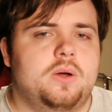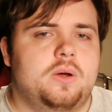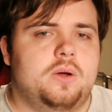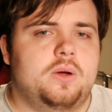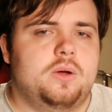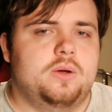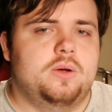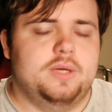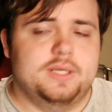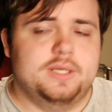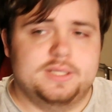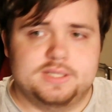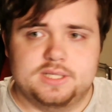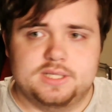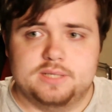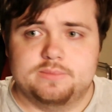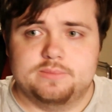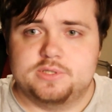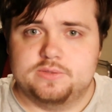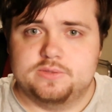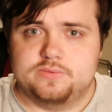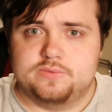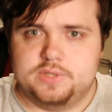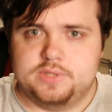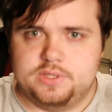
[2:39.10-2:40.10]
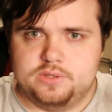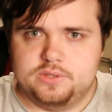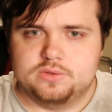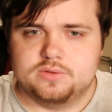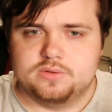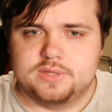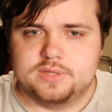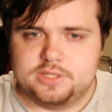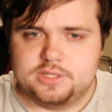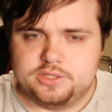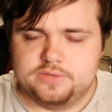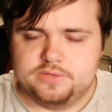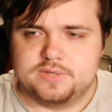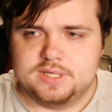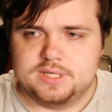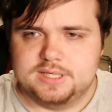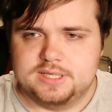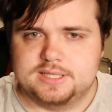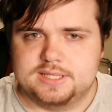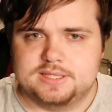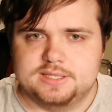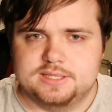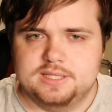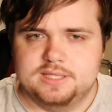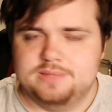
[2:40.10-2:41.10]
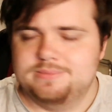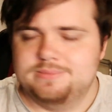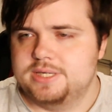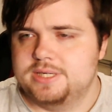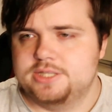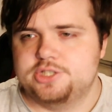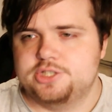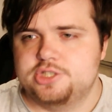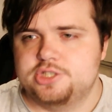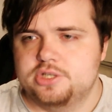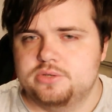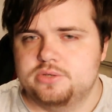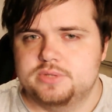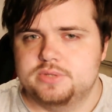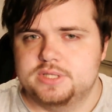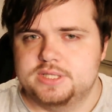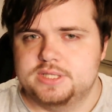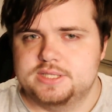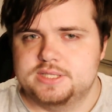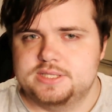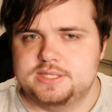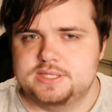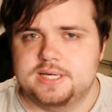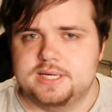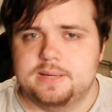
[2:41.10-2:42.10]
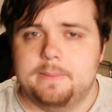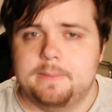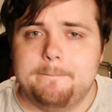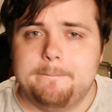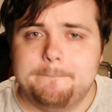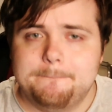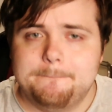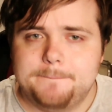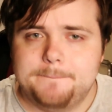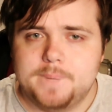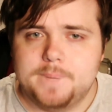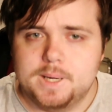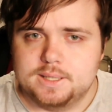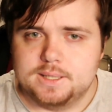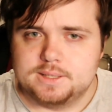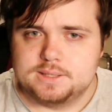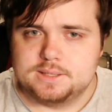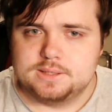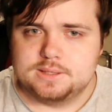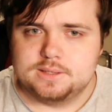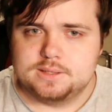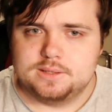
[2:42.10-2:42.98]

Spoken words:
In terms of on your end, you've clicked it, it might show that it's sent, but